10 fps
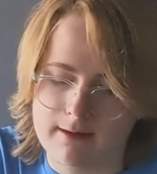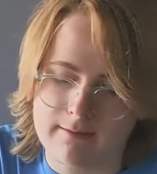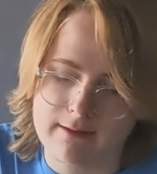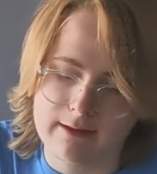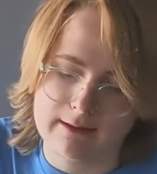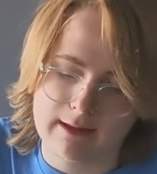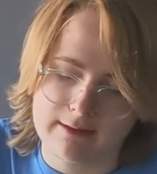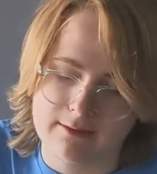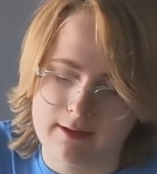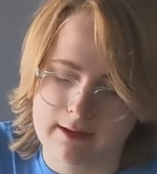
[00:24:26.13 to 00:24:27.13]
I feel like
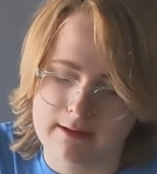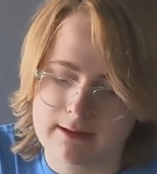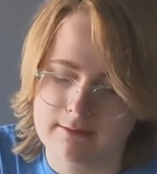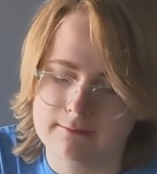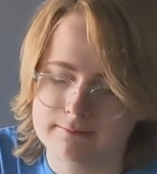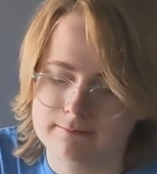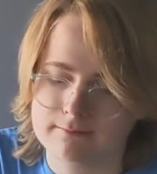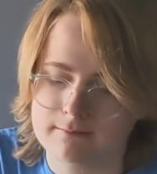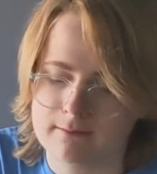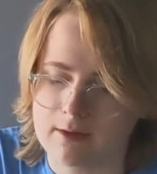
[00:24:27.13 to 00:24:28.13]
that's okay now.
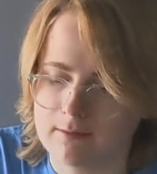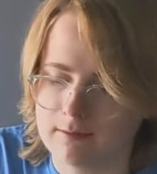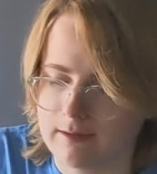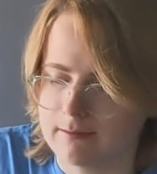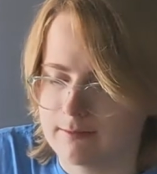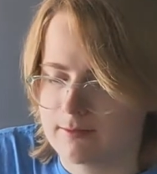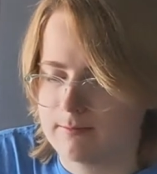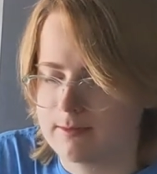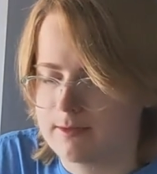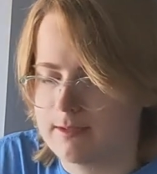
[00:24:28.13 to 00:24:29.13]
Hopefully I don't
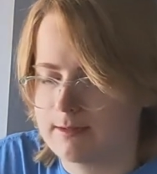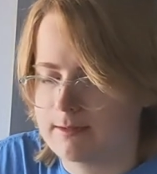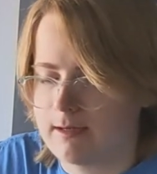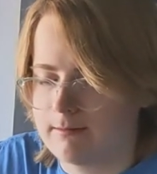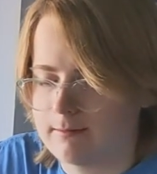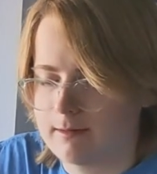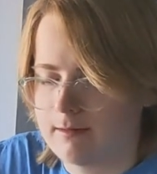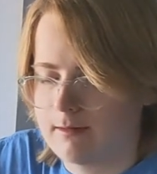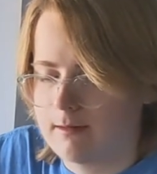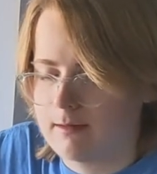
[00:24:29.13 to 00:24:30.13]
screw up the cheeks. Okay.
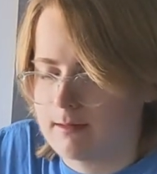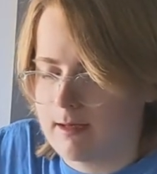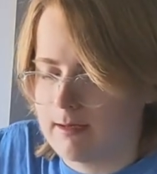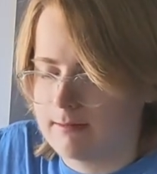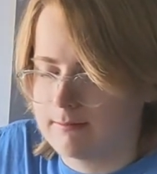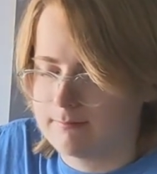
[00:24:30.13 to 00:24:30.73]
Okay.